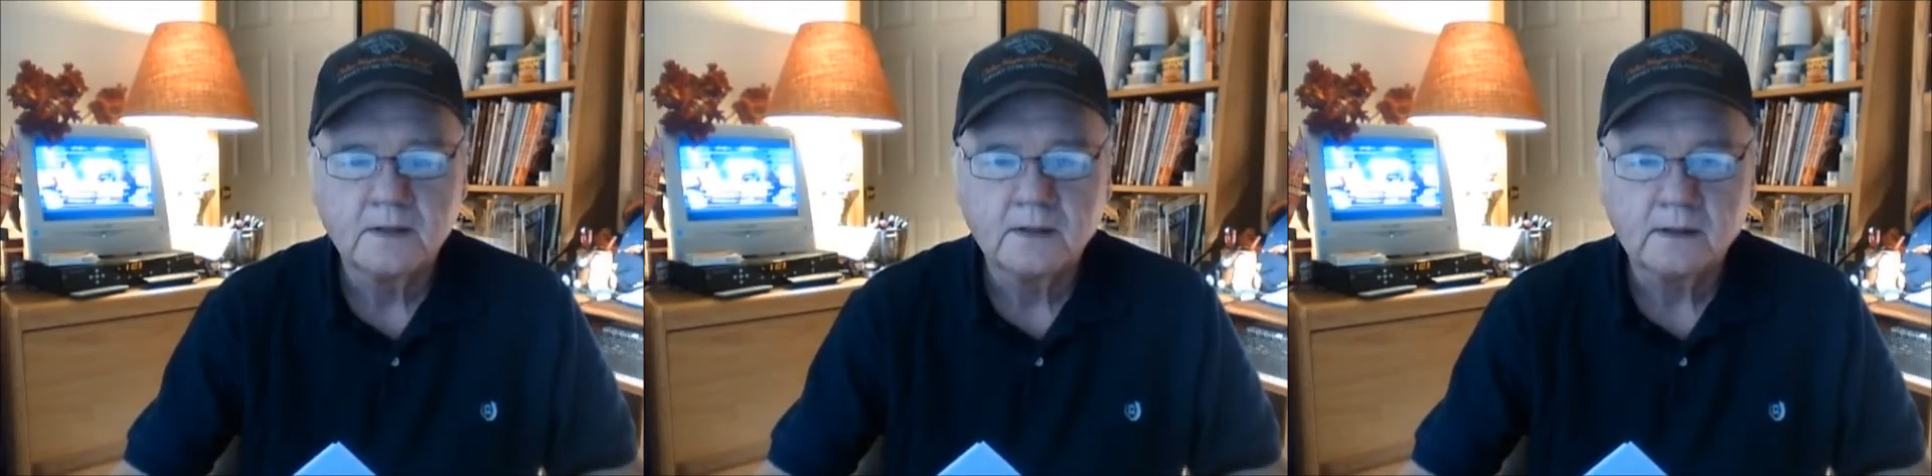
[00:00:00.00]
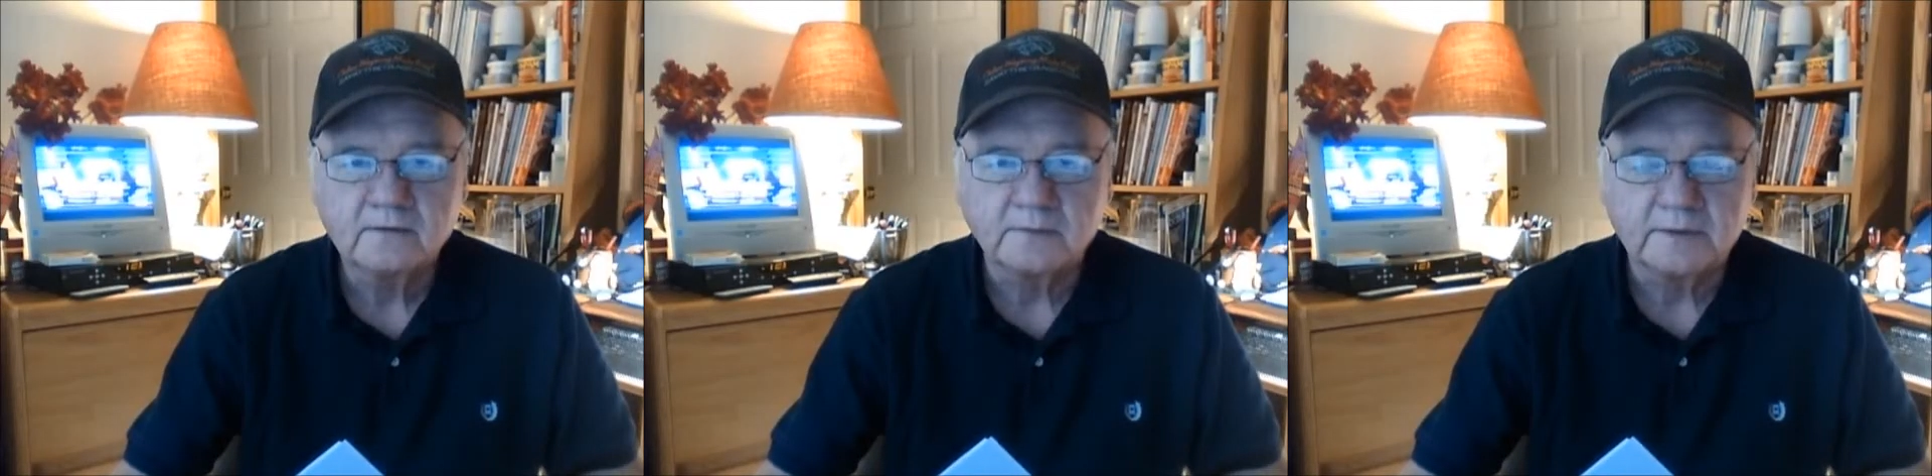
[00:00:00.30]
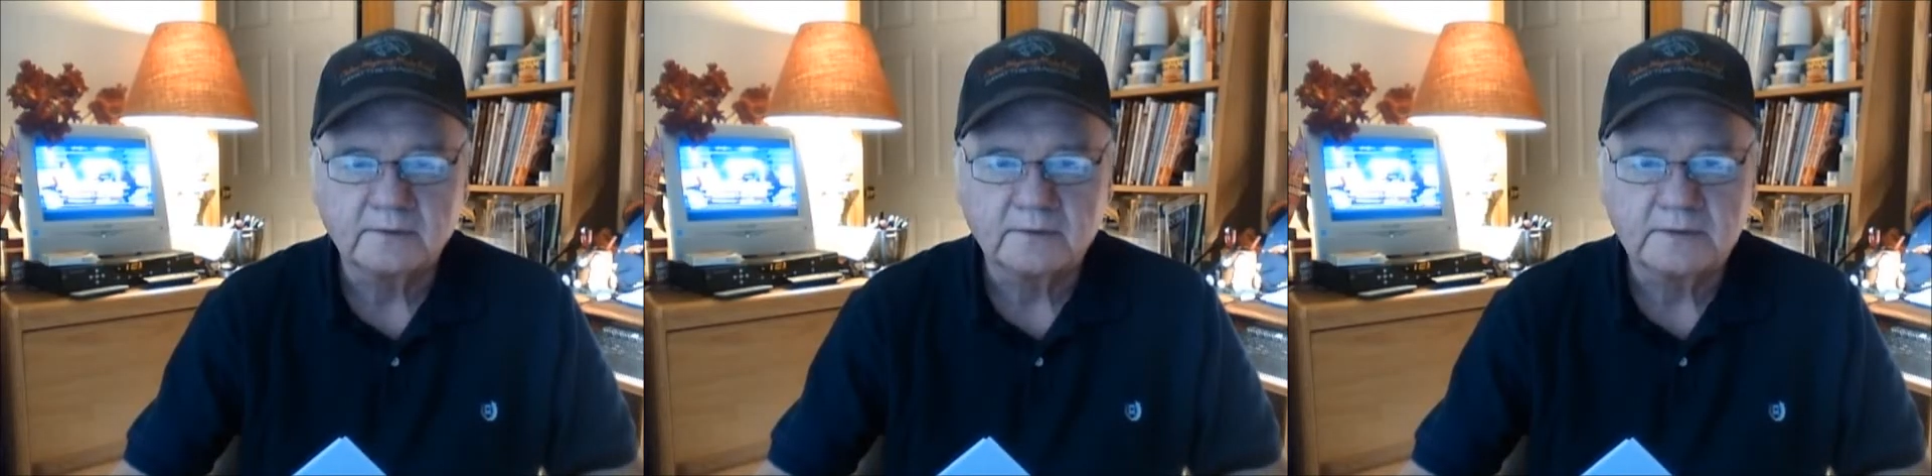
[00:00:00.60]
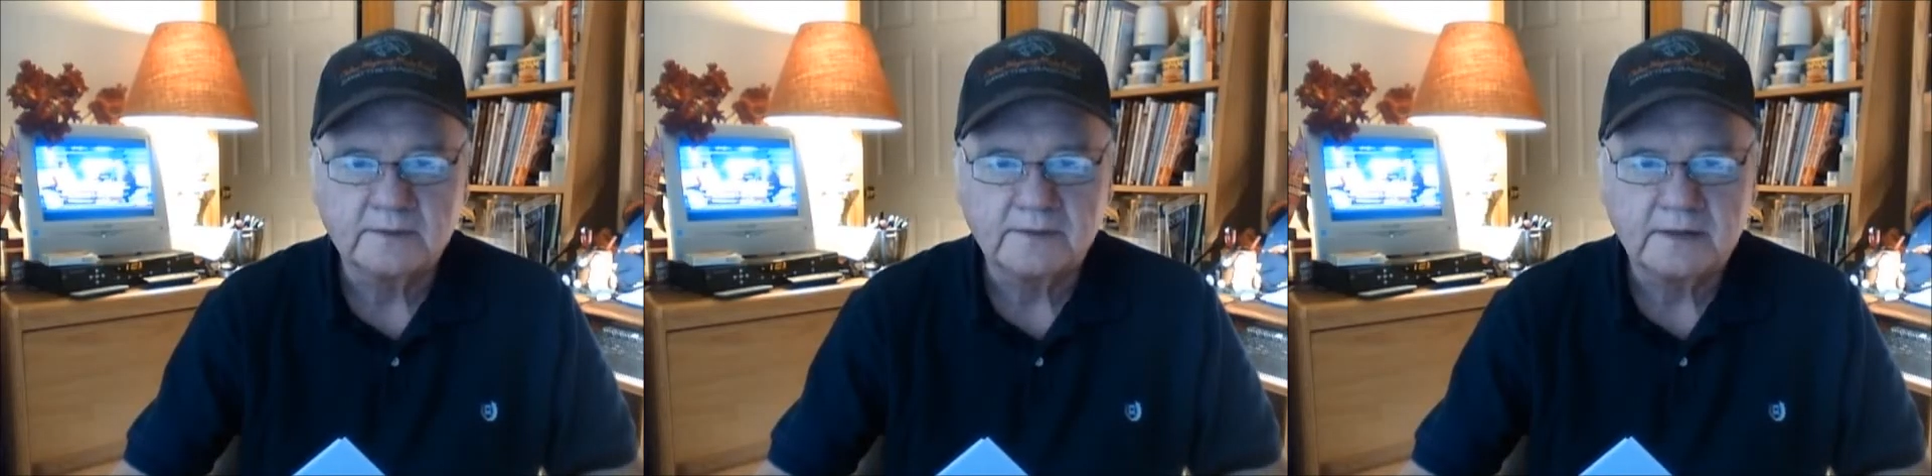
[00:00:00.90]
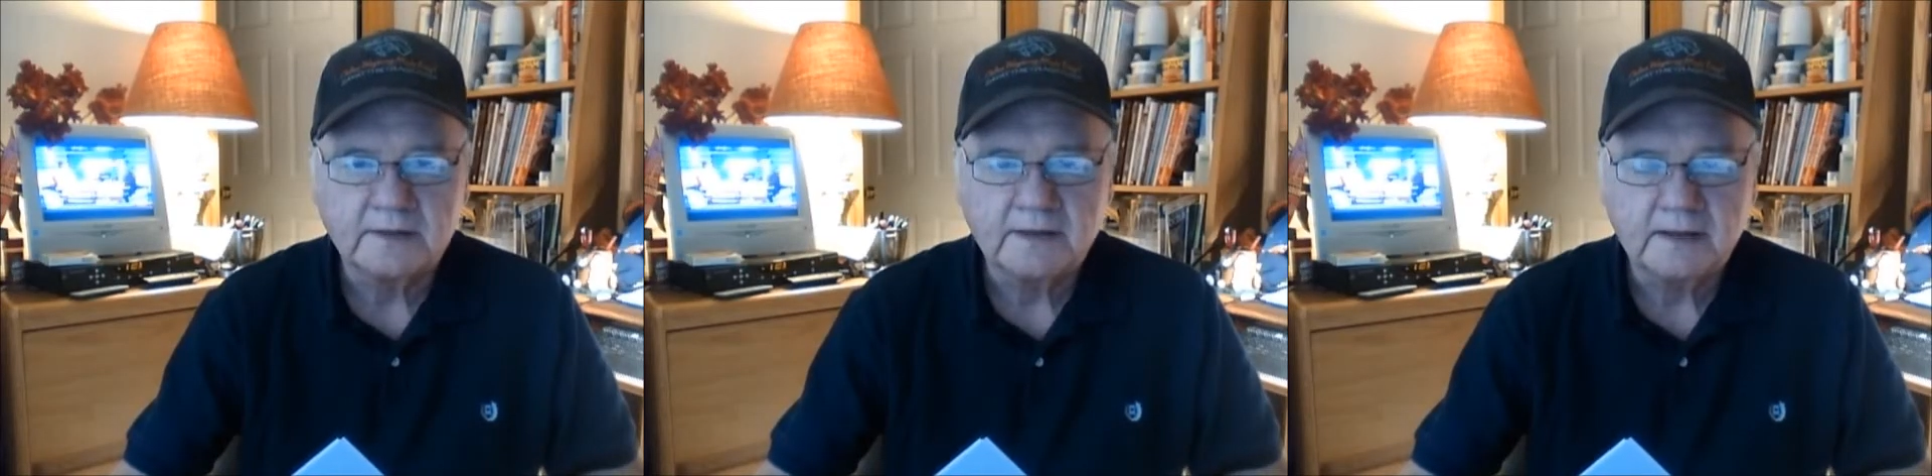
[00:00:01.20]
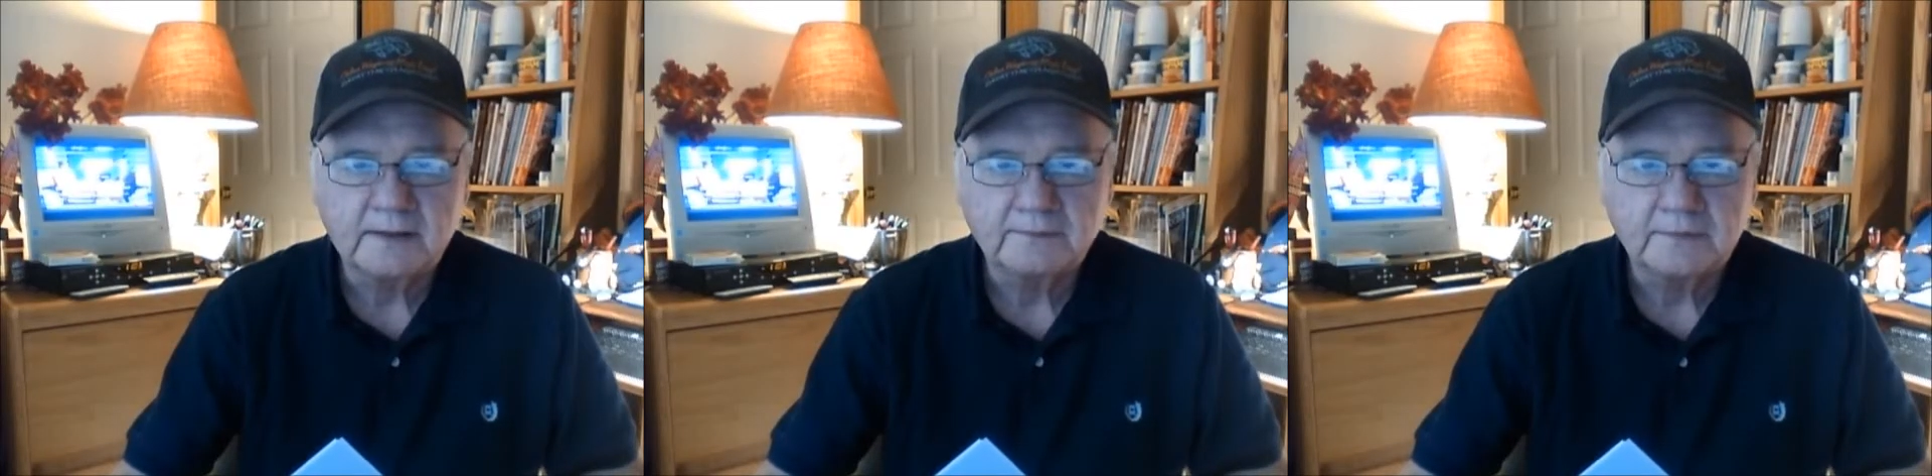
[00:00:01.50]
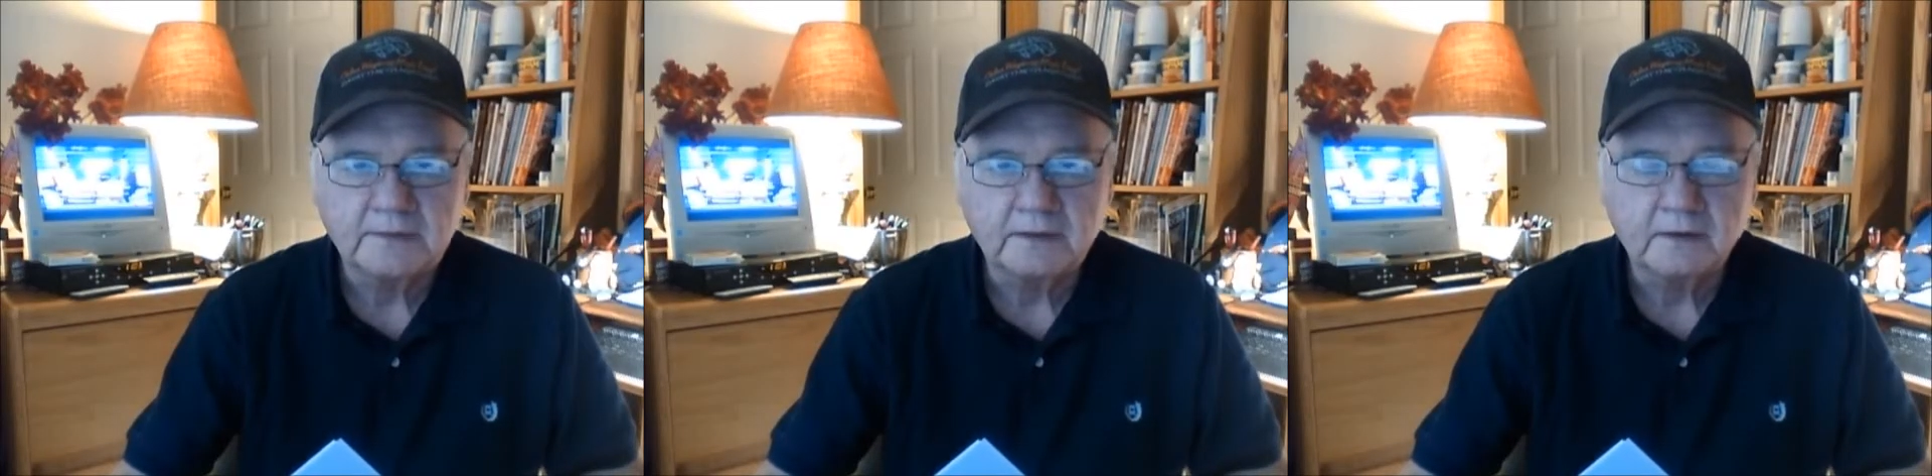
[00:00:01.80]
Hey everybody, Rick Needham
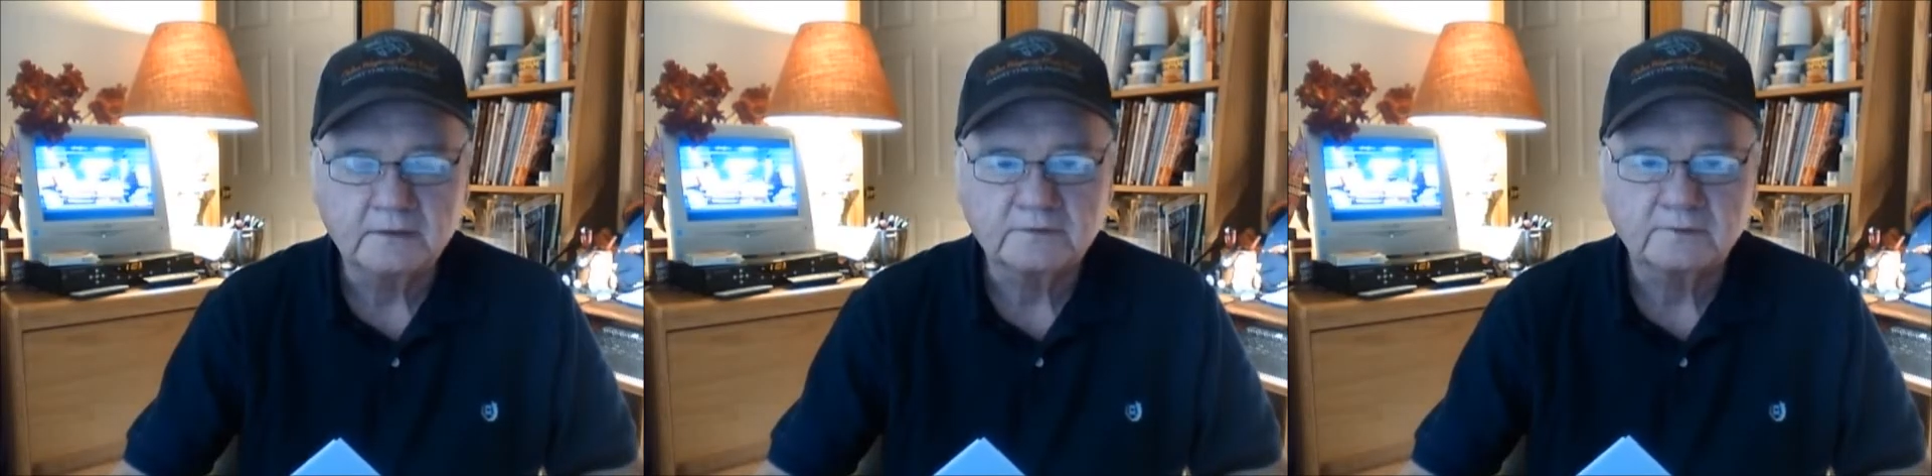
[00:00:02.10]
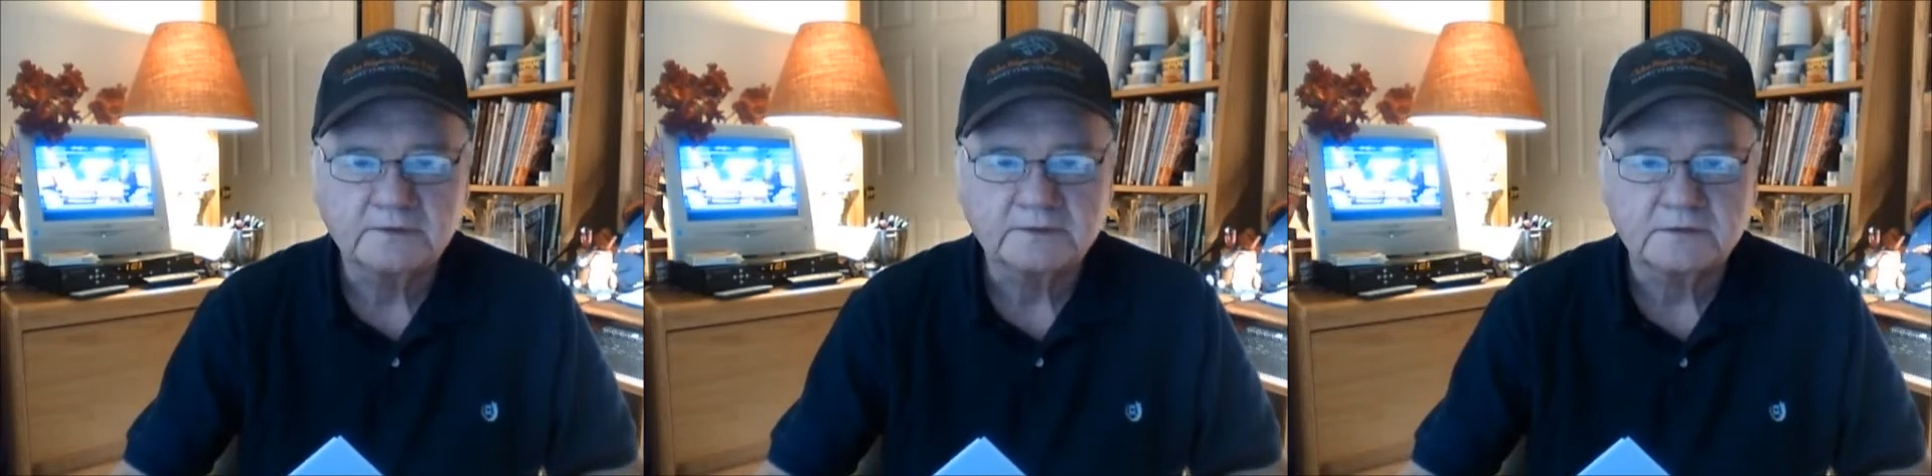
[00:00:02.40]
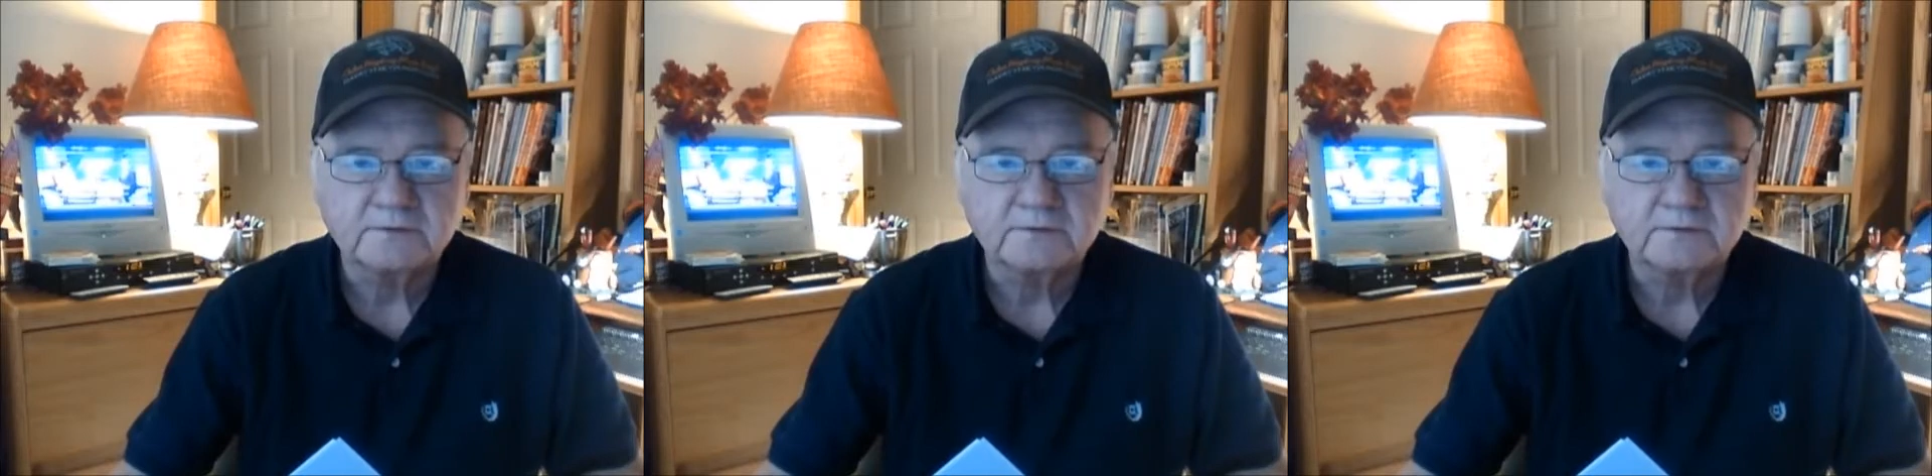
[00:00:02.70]
handicapping harness racing